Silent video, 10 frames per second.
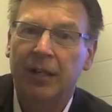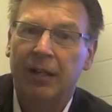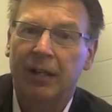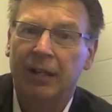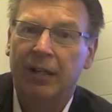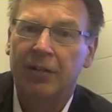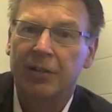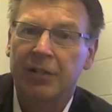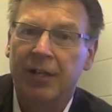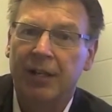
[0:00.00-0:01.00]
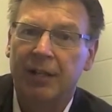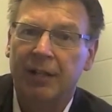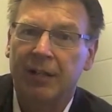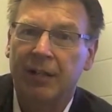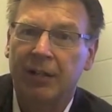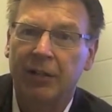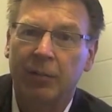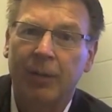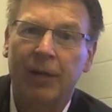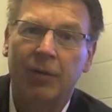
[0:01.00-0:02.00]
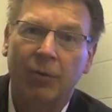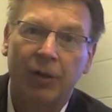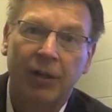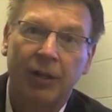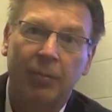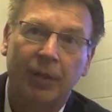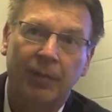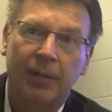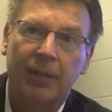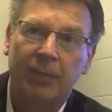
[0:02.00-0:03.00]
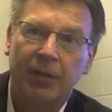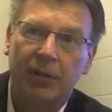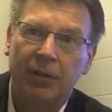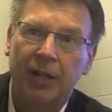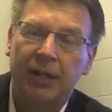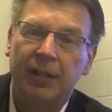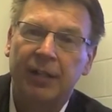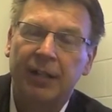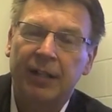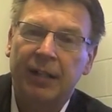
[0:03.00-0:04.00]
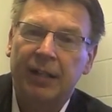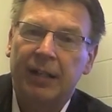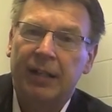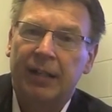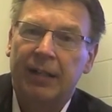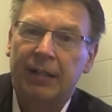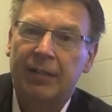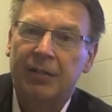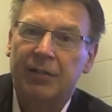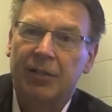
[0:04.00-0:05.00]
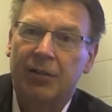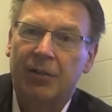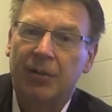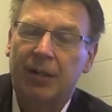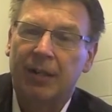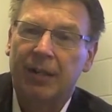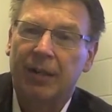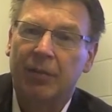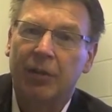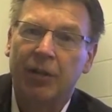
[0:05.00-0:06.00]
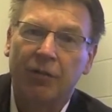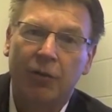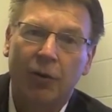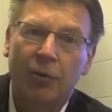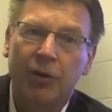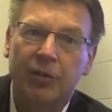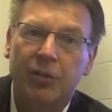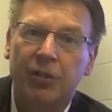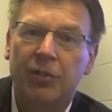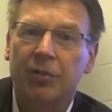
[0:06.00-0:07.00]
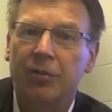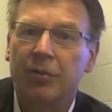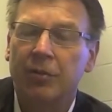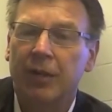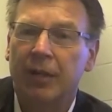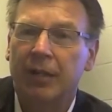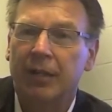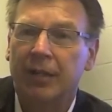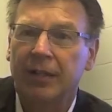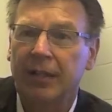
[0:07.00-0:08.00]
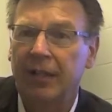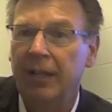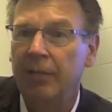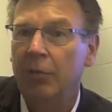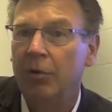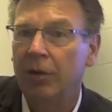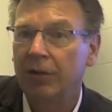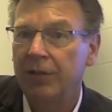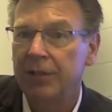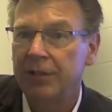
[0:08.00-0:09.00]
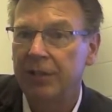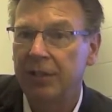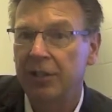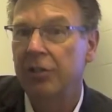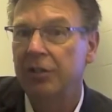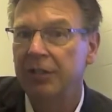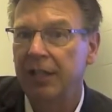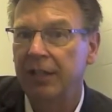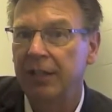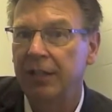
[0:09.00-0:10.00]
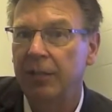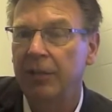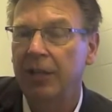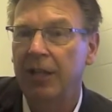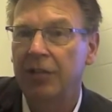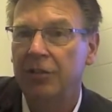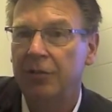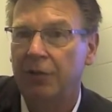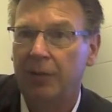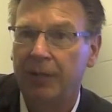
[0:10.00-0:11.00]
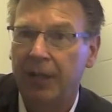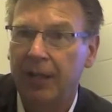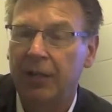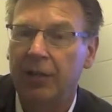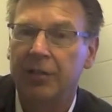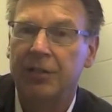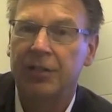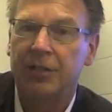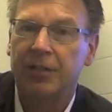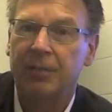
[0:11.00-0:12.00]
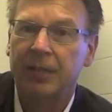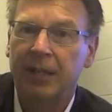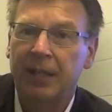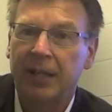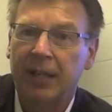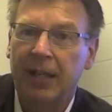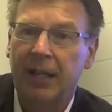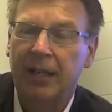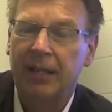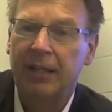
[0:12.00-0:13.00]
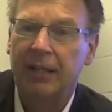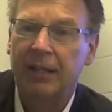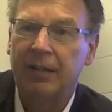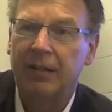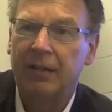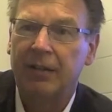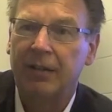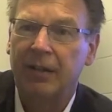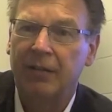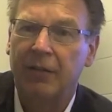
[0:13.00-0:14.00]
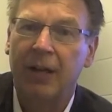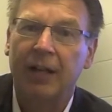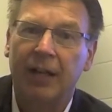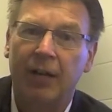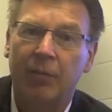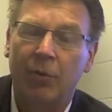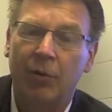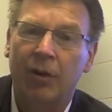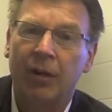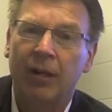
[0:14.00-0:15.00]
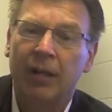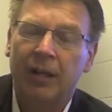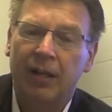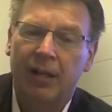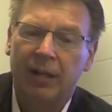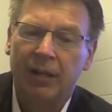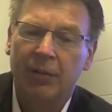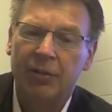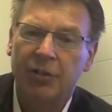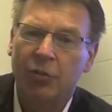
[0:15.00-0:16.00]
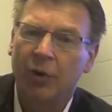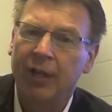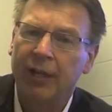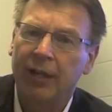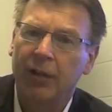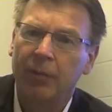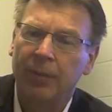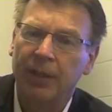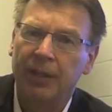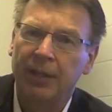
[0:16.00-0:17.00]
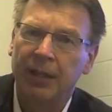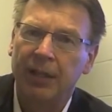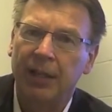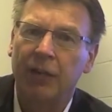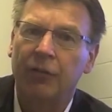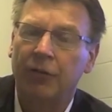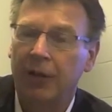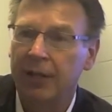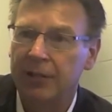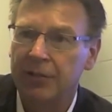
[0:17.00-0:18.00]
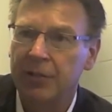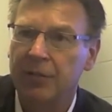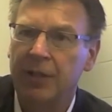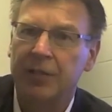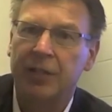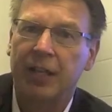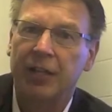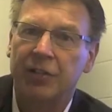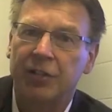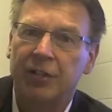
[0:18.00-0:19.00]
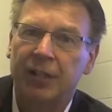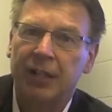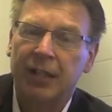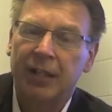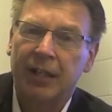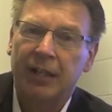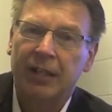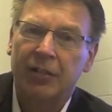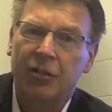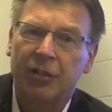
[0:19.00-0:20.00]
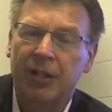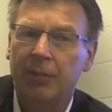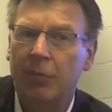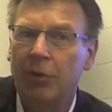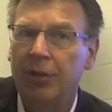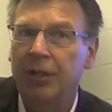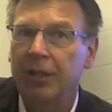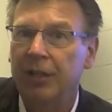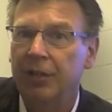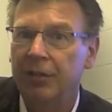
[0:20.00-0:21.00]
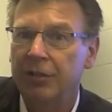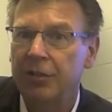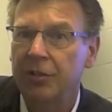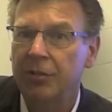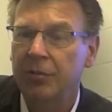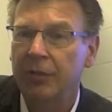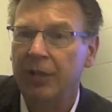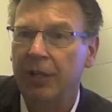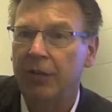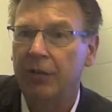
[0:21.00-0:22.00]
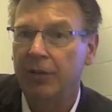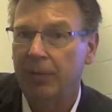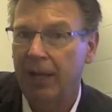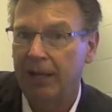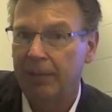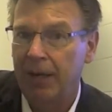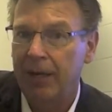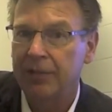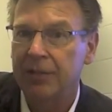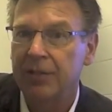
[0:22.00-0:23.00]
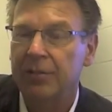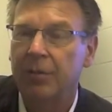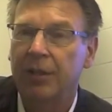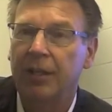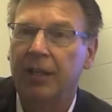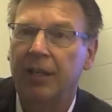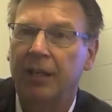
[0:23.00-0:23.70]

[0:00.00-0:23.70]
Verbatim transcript: uh, understand a little better where the airplane might be located. Um, so uh, I'm looking forward to uh, getting more of this digital data link communication from the ACAR system and, uh, and finding out more. Uh, it was a great help in the Air France investigation. It took them more than a year to recover the black boxes where they could get